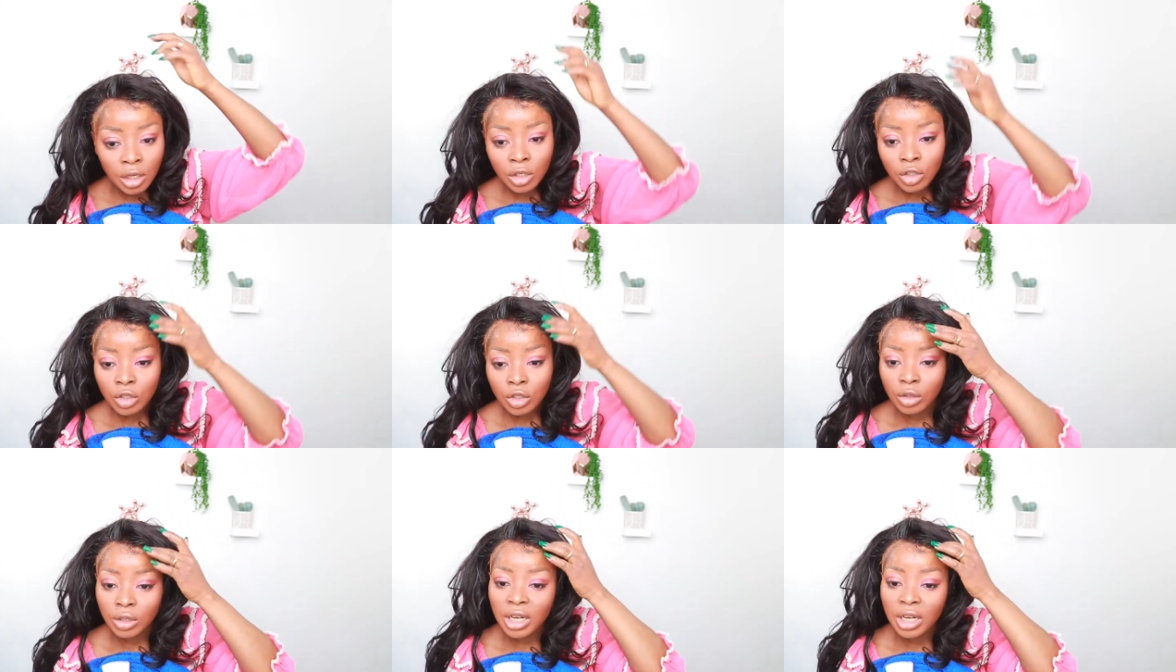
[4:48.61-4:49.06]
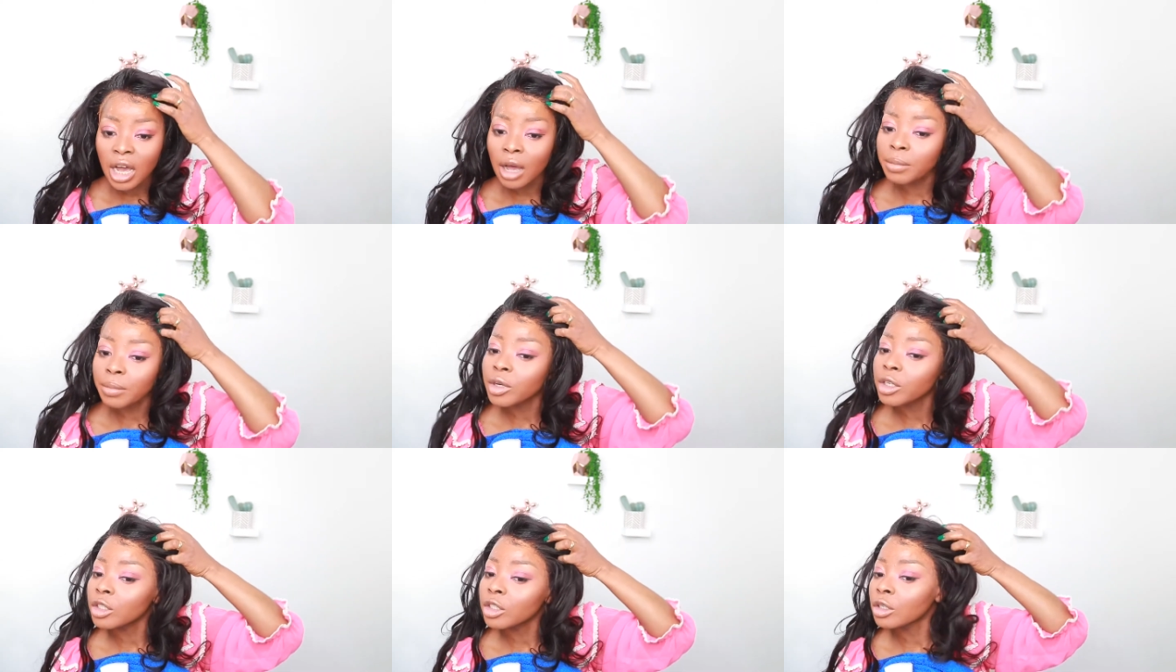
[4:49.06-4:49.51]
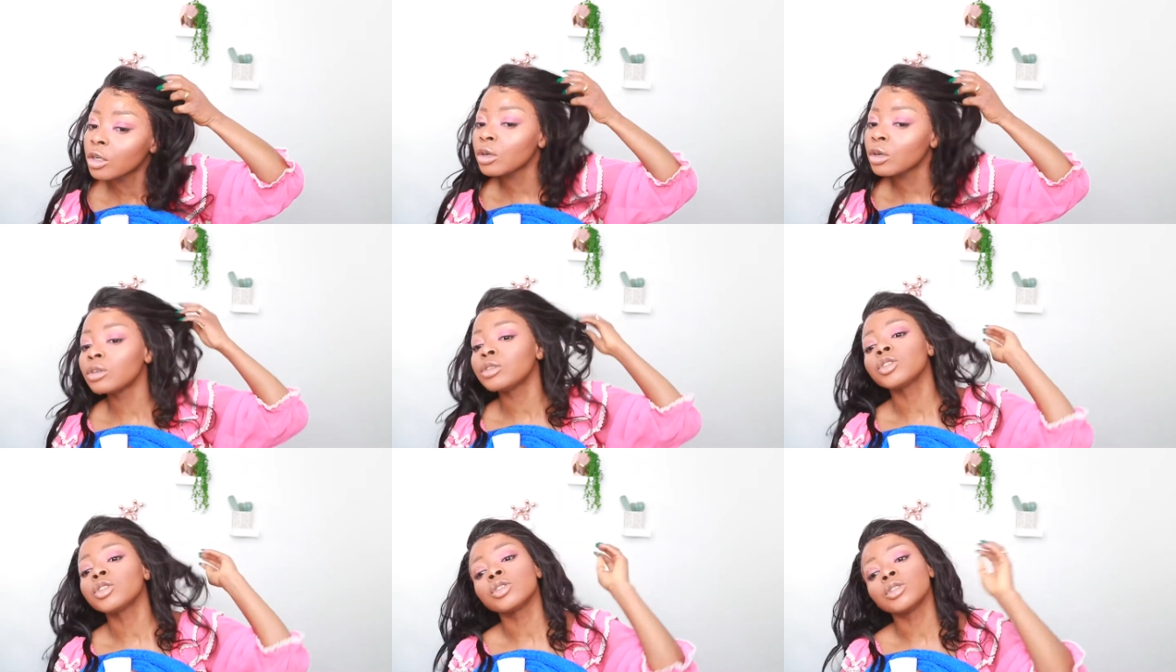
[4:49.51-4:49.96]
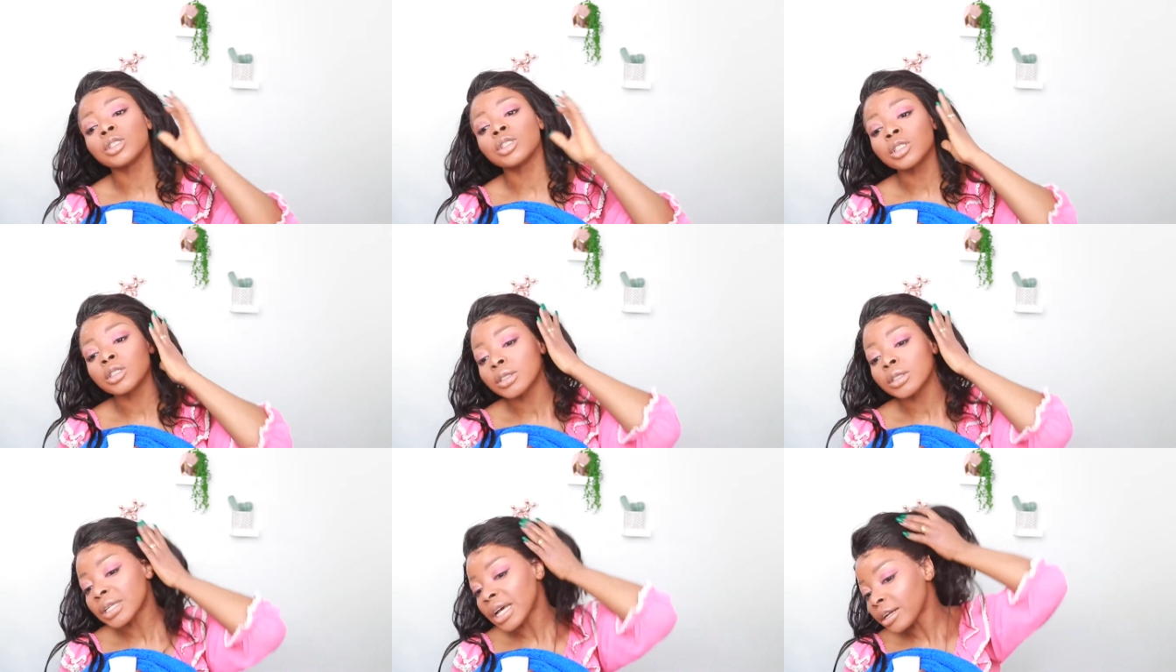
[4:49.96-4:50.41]
So now I'm gonna go to
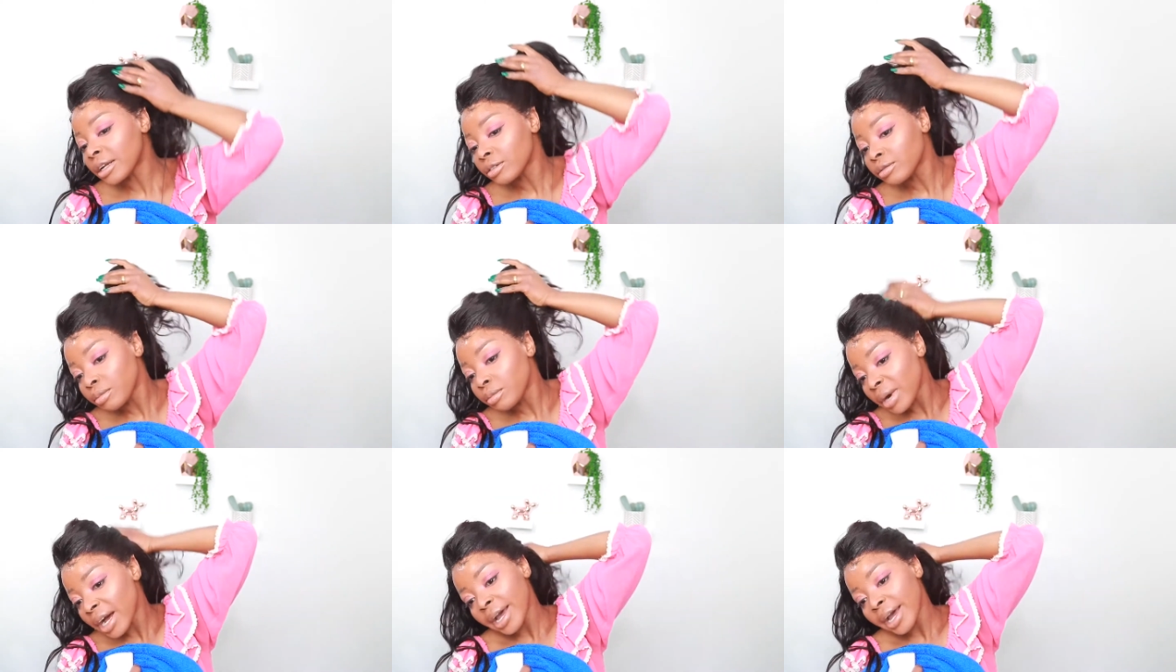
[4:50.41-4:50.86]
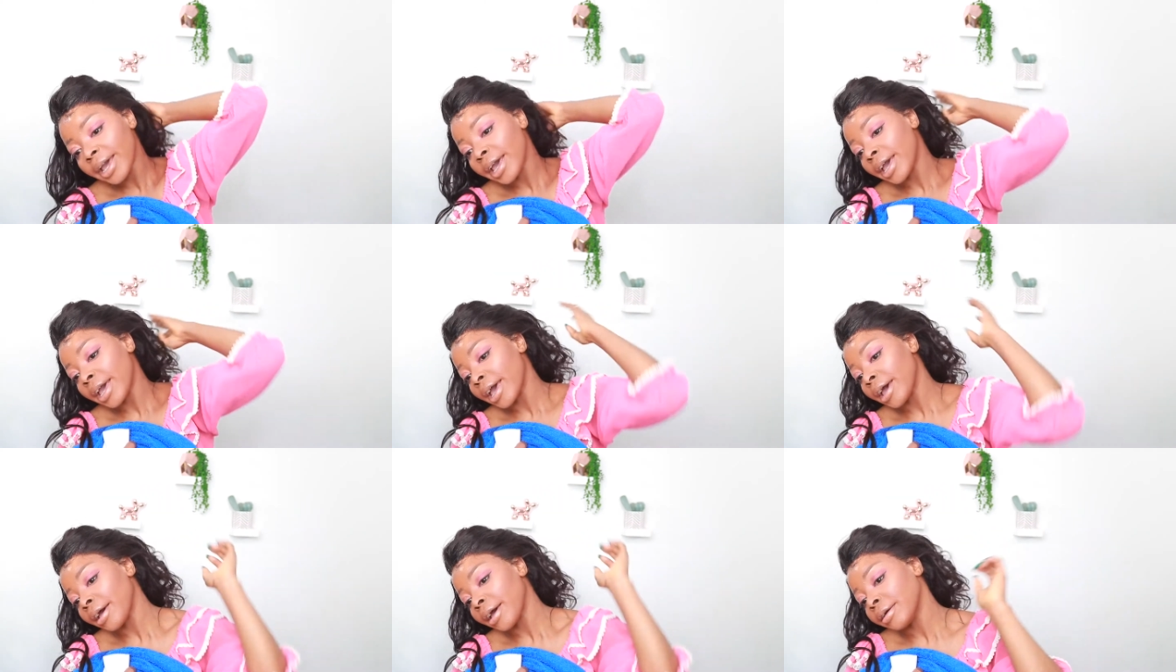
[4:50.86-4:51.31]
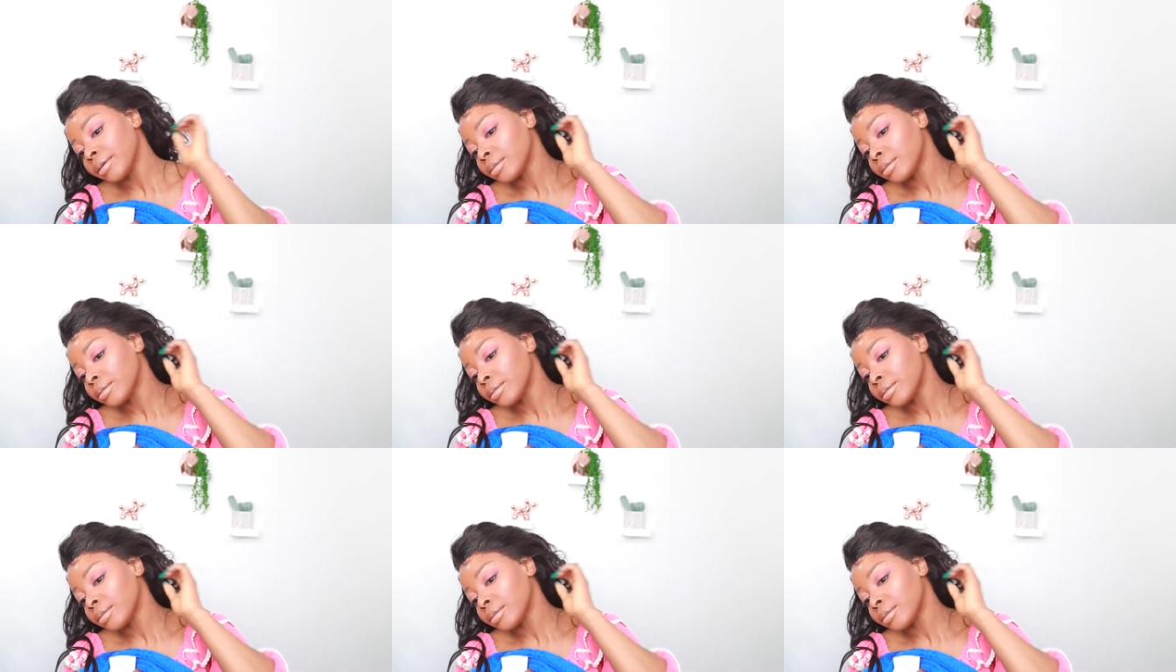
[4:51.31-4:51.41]
this side of my hair.